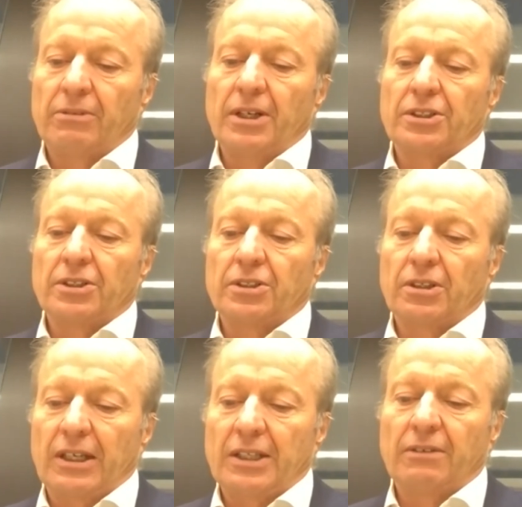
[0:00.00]
in relation
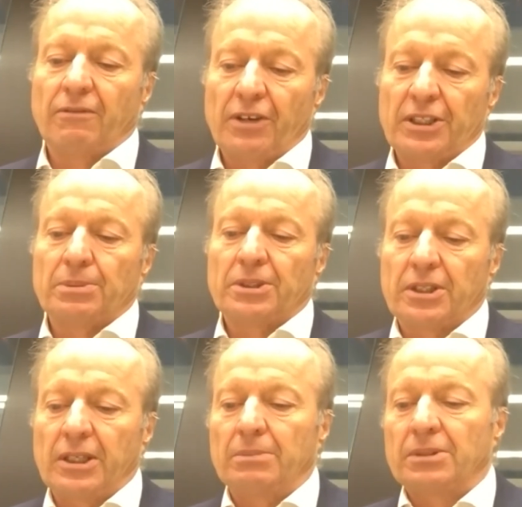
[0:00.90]
to collective investment
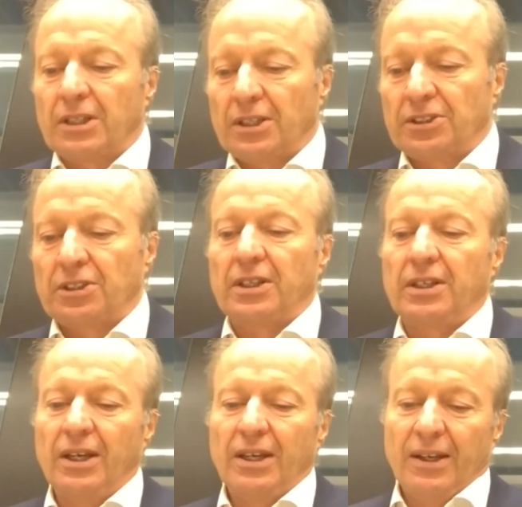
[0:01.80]
schemes,
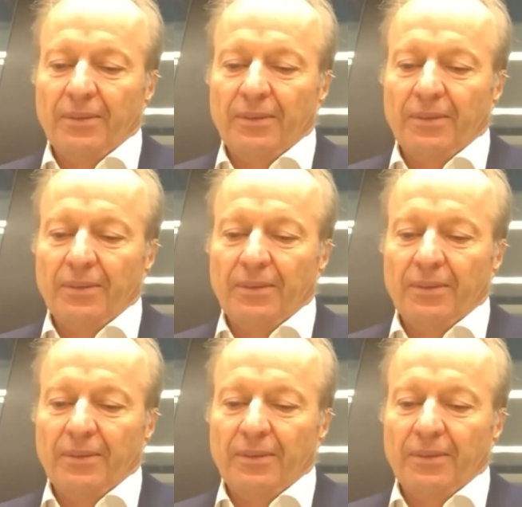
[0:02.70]
custody,